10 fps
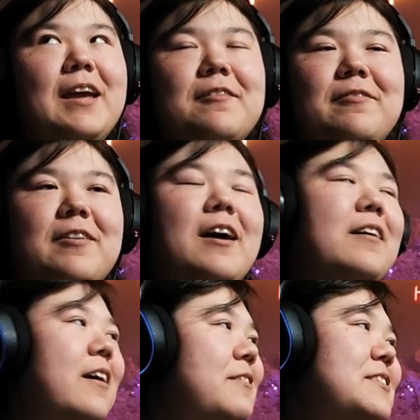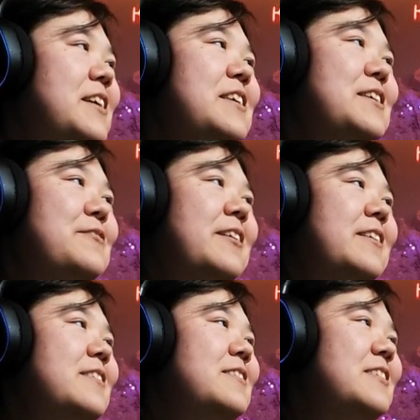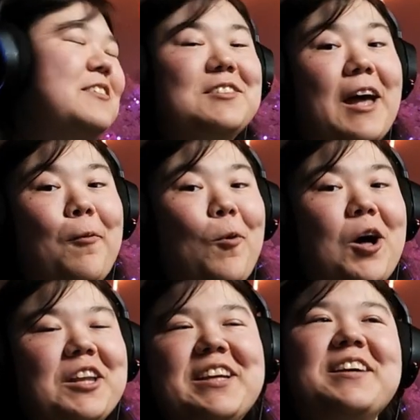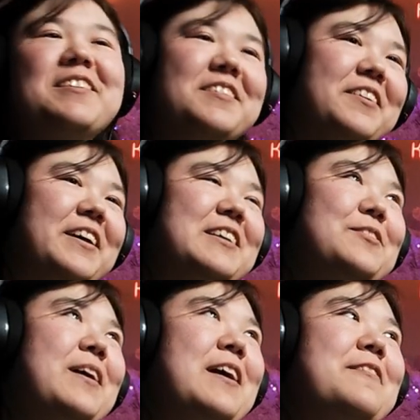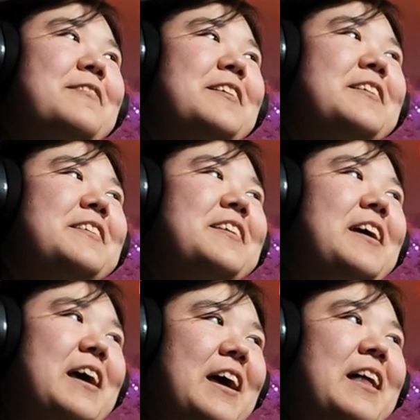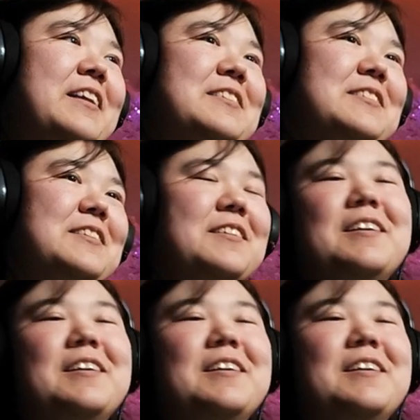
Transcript: Ava. I was saying Eva. This is not Wally. Okay, so Ava and Ellis.